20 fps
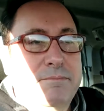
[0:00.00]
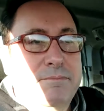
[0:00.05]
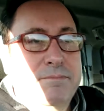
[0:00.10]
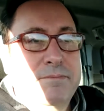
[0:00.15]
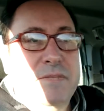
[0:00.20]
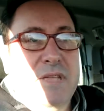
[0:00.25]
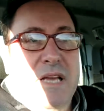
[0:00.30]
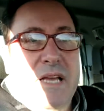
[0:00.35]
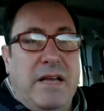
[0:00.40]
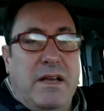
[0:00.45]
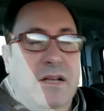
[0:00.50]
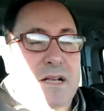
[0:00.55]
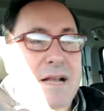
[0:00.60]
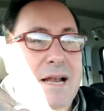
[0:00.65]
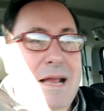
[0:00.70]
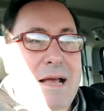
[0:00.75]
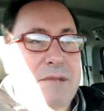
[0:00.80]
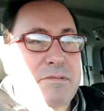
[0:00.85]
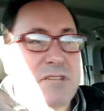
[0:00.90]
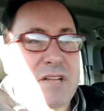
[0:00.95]
it
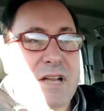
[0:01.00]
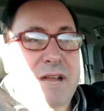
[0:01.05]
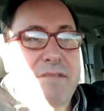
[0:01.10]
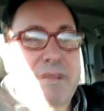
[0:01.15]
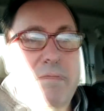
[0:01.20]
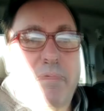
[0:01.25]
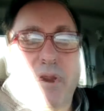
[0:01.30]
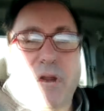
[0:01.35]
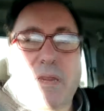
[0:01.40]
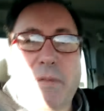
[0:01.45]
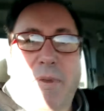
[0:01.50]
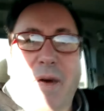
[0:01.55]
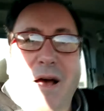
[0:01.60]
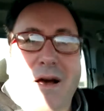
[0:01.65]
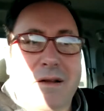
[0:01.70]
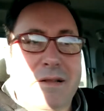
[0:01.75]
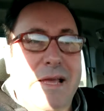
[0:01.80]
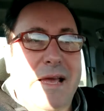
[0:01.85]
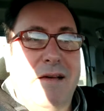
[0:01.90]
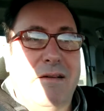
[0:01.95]
collapsed and everybody
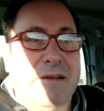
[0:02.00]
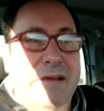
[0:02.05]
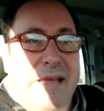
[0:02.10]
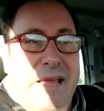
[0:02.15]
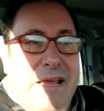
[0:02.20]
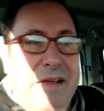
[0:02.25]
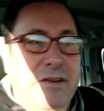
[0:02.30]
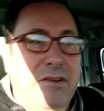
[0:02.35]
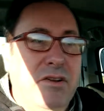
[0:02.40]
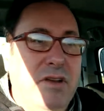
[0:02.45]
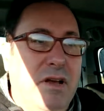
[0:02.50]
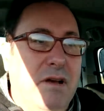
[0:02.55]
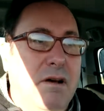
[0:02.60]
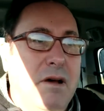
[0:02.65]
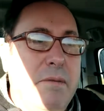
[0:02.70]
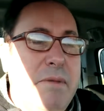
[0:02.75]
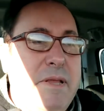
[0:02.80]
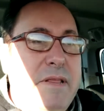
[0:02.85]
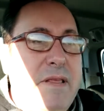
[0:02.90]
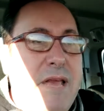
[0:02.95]
piled out again. You know, I
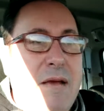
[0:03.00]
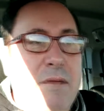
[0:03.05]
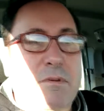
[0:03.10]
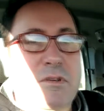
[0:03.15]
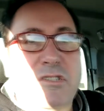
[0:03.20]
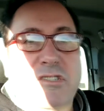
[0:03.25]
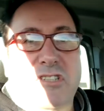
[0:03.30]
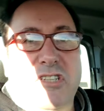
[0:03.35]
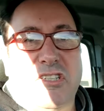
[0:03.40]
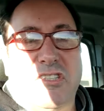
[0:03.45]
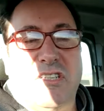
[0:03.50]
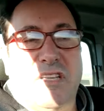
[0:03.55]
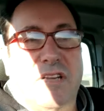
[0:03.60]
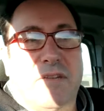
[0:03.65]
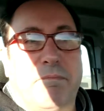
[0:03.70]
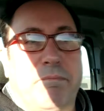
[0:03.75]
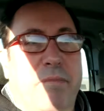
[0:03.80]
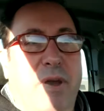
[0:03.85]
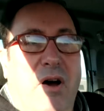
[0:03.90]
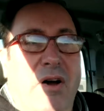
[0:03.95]
mean that was just a
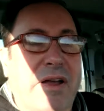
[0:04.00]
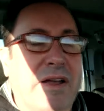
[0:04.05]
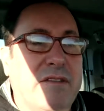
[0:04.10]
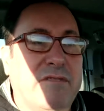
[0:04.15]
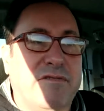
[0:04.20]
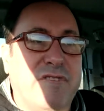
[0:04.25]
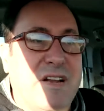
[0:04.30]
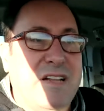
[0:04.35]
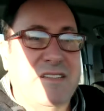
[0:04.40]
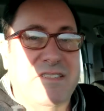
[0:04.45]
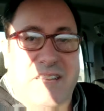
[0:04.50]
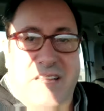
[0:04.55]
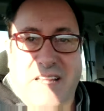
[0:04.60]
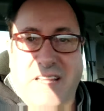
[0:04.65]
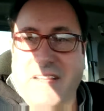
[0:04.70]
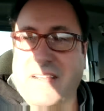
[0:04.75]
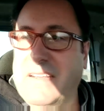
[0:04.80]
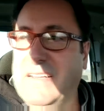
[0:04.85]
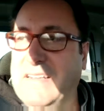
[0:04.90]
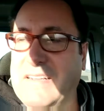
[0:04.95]
buying frenzy,
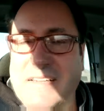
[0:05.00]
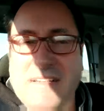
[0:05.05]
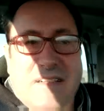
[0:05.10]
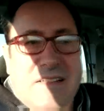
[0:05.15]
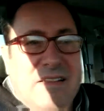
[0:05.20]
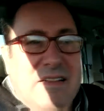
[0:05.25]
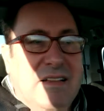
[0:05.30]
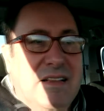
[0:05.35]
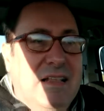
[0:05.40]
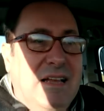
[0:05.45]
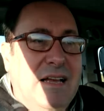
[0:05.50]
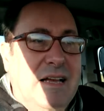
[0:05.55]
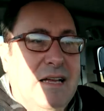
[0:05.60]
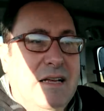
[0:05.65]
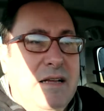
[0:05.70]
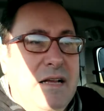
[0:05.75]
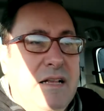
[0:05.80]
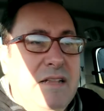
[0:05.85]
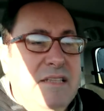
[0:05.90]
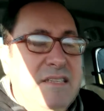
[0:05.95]

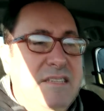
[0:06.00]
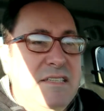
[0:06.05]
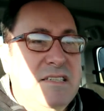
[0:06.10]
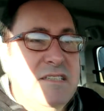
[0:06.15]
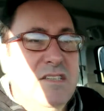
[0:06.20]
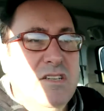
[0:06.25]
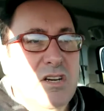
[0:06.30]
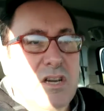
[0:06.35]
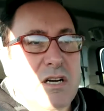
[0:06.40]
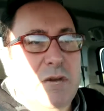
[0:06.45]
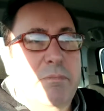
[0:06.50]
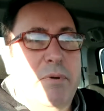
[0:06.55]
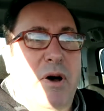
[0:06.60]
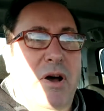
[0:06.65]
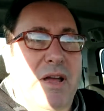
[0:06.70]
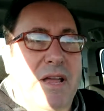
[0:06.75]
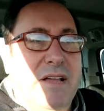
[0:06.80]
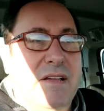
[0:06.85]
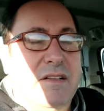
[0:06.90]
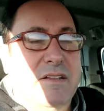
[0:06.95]
uh, and this is not a
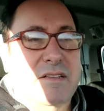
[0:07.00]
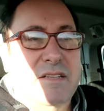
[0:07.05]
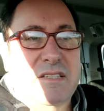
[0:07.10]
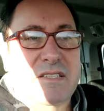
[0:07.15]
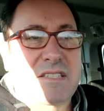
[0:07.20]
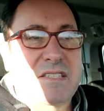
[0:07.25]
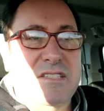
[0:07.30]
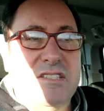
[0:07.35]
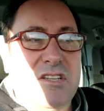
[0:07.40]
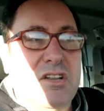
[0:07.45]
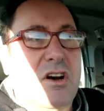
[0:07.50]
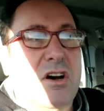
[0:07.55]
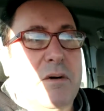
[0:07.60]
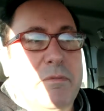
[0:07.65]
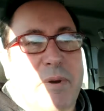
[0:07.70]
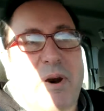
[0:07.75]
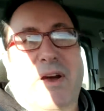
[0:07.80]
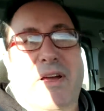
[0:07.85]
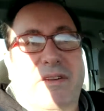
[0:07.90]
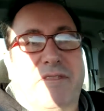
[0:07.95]
buying this is not a
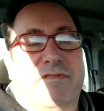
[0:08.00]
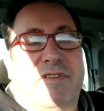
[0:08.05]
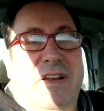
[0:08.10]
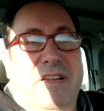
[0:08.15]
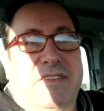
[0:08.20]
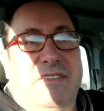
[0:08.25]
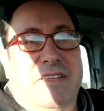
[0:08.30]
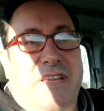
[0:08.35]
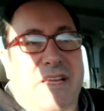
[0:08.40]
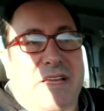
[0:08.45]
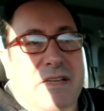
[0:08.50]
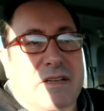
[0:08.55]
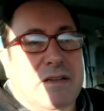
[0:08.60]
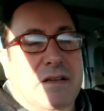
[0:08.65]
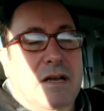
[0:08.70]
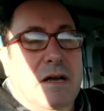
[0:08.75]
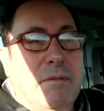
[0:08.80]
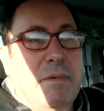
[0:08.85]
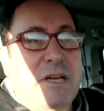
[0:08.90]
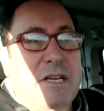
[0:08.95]
buying frenzy.
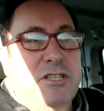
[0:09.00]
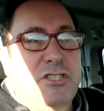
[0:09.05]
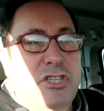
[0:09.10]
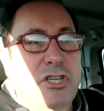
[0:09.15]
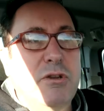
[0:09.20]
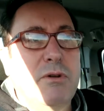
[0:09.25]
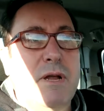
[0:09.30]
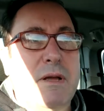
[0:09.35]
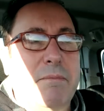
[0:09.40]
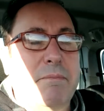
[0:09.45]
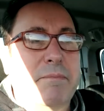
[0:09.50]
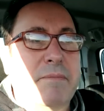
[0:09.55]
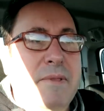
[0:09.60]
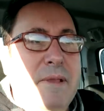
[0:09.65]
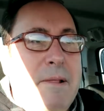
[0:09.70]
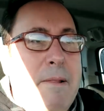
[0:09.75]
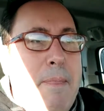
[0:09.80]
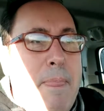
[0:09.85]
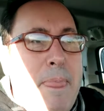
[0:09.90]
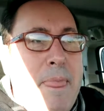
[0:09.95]
I mean a tulip,
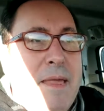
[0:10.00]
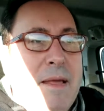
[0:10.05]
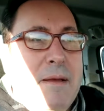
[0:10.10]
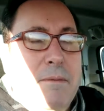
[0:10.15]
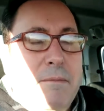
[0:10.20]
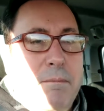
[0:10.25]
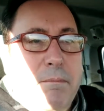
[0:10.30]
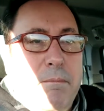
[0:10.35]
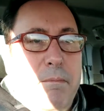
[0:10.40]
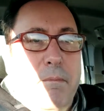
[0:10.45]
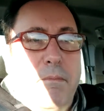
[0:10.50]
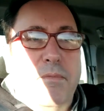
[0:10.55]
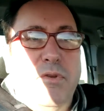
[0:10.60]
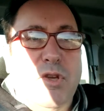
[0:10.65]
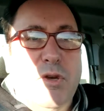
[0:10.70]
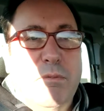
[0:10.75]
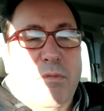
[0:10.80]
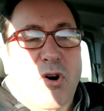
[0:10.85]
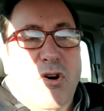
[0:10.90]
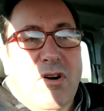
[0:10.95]

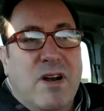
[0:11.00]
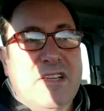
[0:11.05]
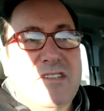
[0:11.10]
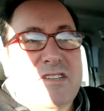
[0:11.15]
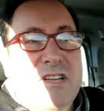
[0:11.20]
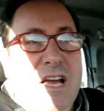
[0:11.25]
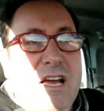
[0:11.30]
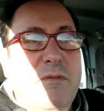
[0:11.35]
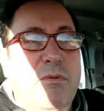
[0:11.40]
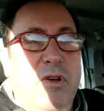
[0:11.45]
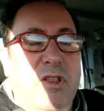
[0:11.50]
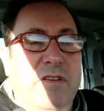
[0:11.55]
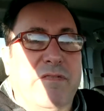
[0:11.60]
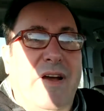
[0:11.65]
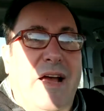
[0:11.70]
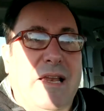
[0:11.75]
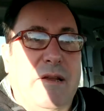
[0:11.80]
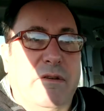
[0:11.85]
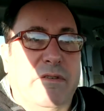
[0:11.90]
you more or less know what the value of a